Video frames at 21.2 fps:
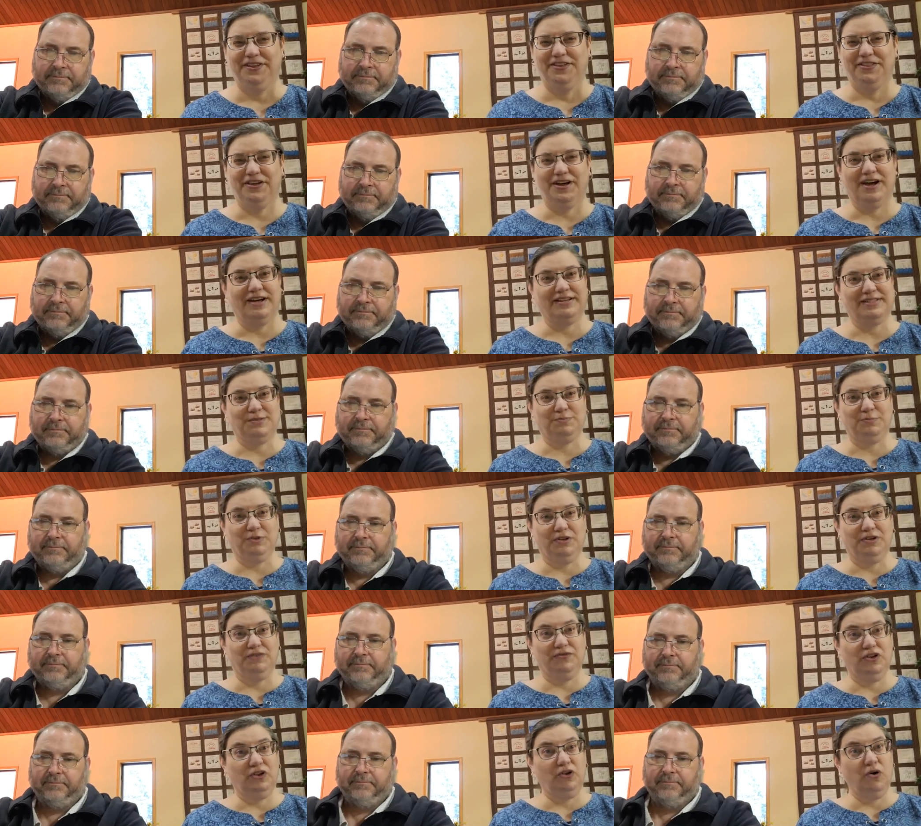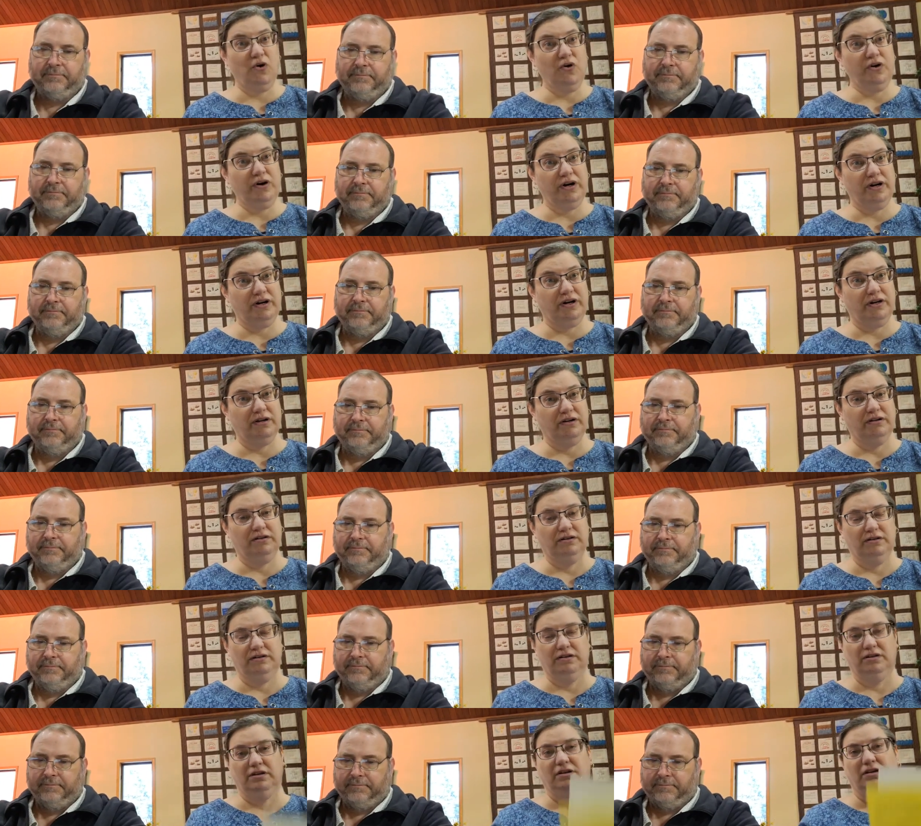Speaker 1: The gospel of the Lord.
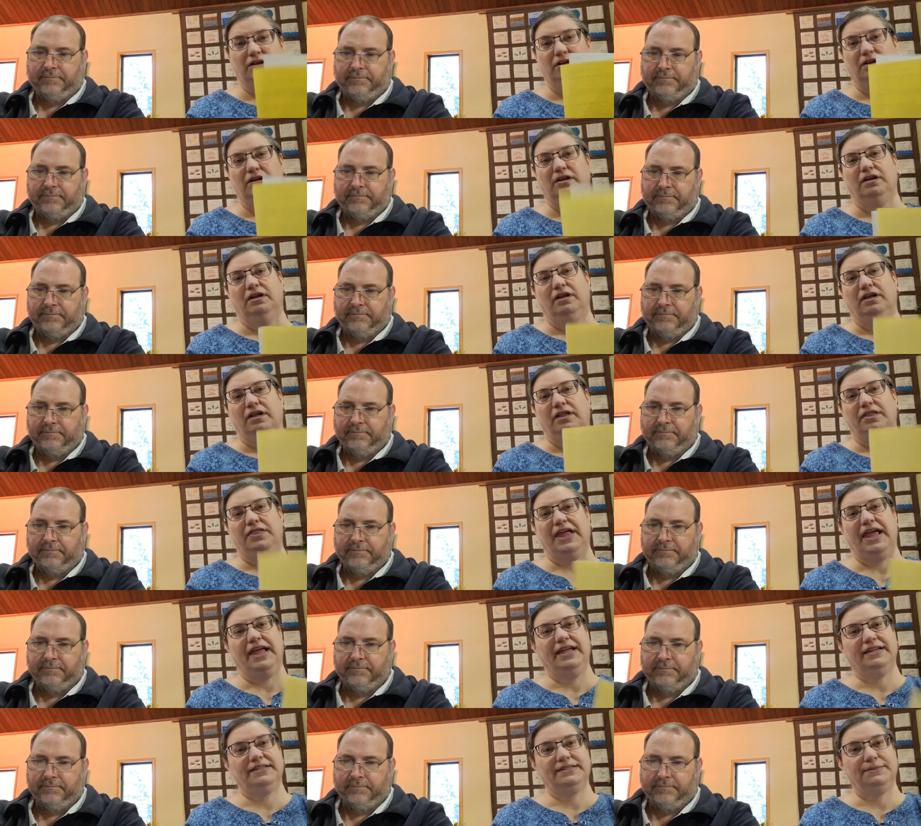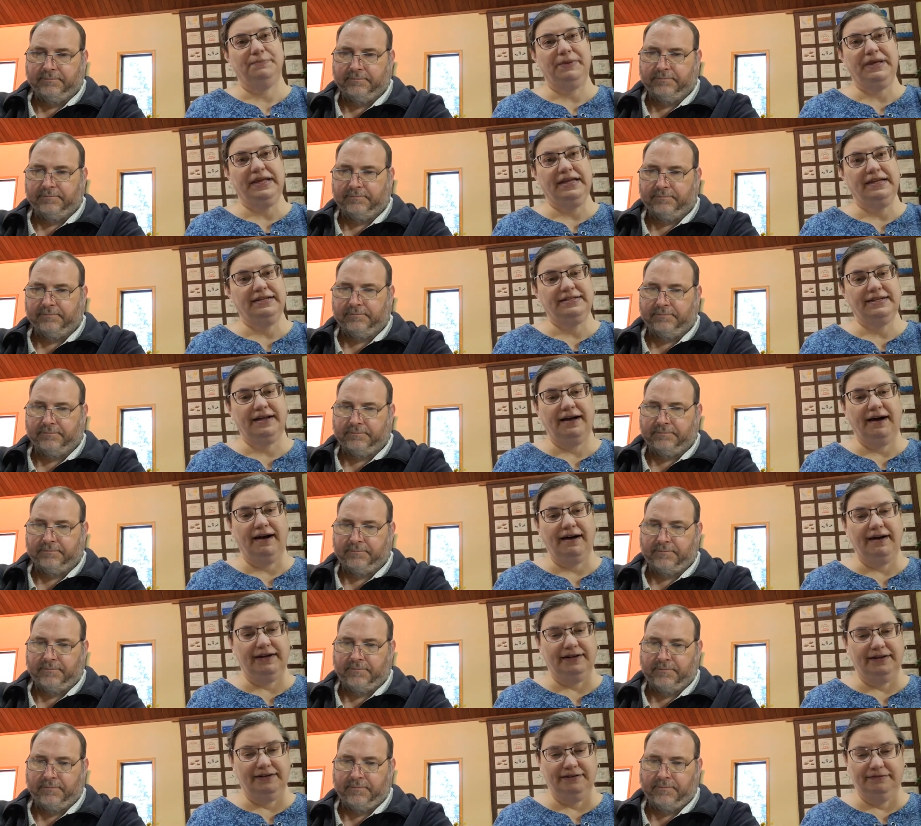Thanks be to
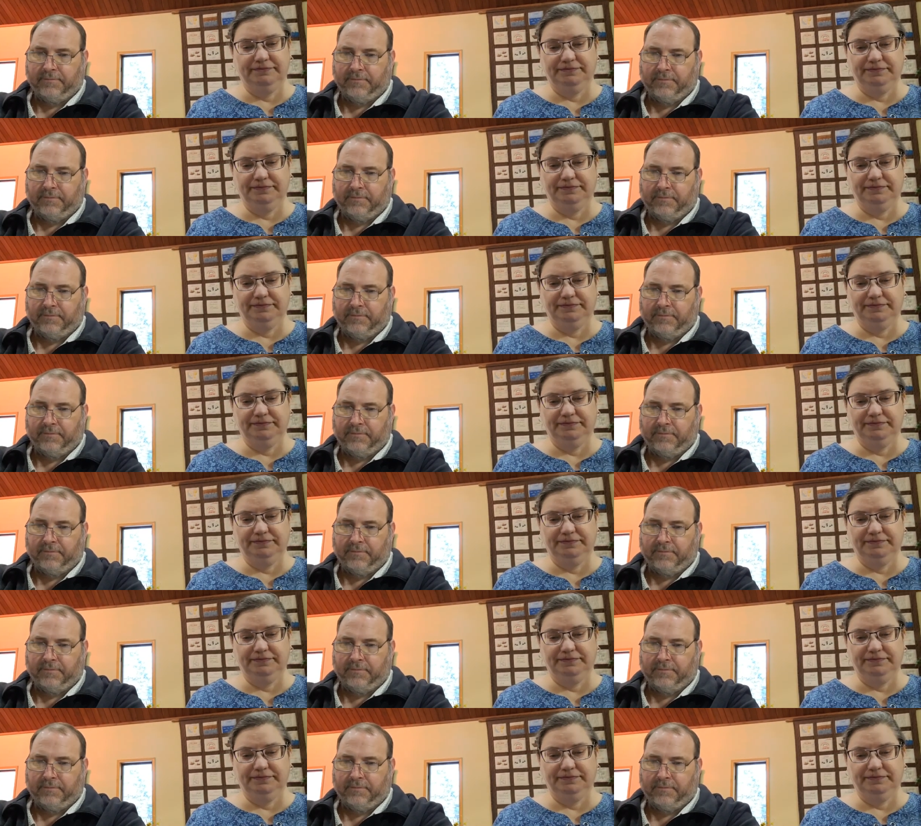God.